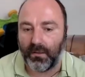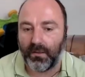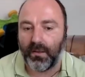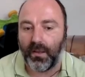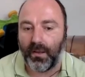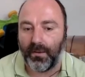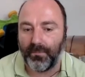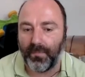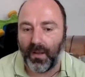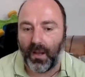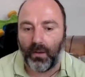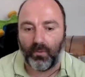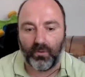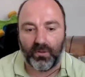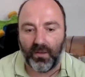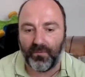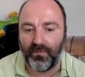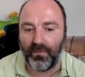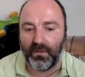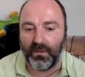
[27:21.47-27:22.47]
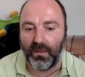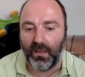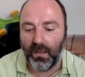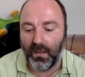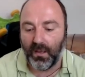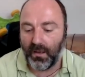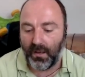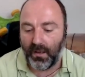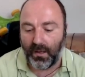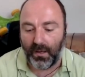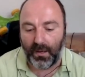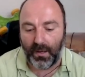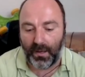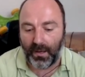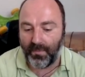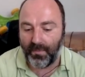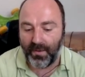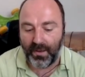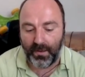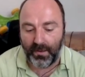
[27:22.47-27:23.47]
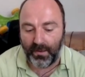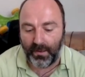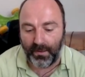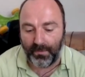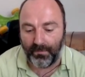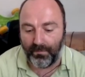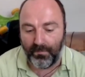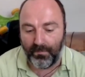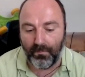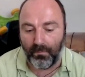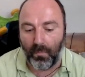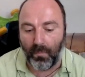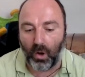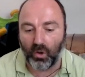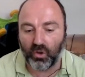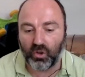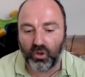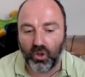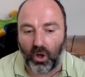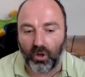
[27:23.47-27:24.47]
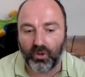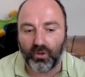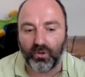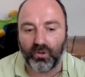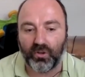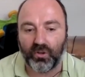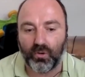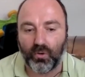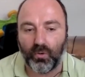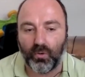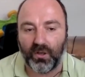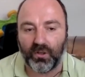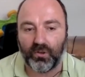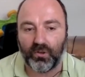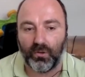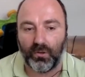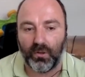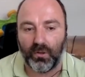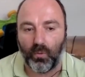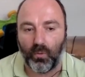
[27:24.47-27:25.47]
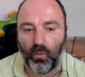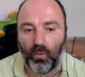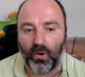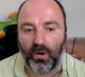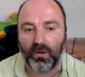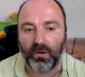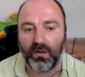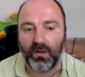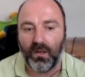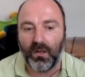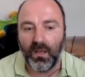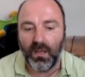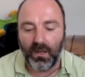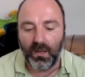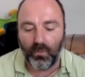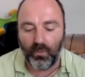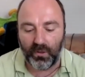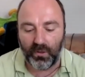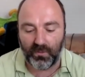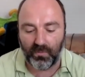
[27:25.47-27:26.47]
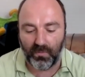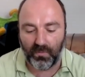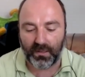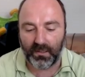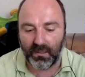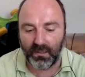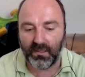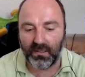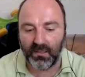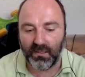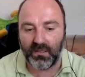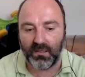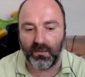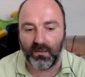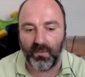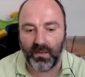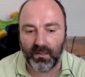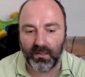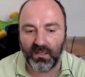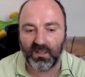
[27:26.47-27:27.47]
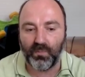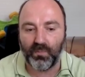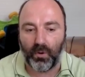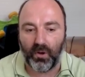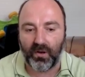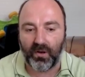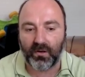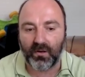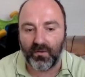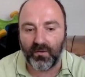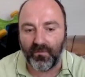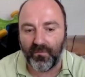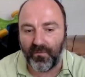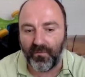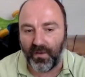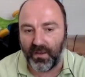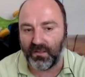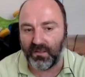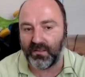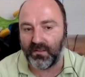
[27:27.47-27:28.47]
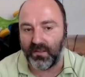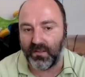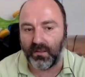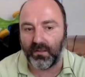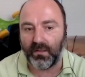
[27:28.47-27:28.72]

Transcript: Yeah, I would definitely. Most doctors who actually work with magnesium at this point are convinced